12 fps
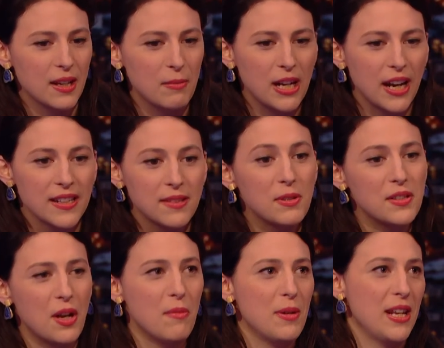I mean, as with
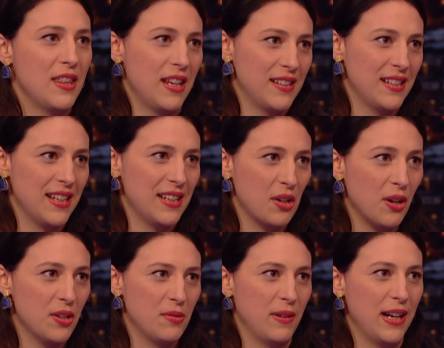so many things in this
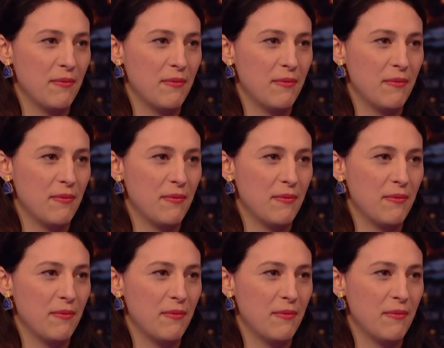country,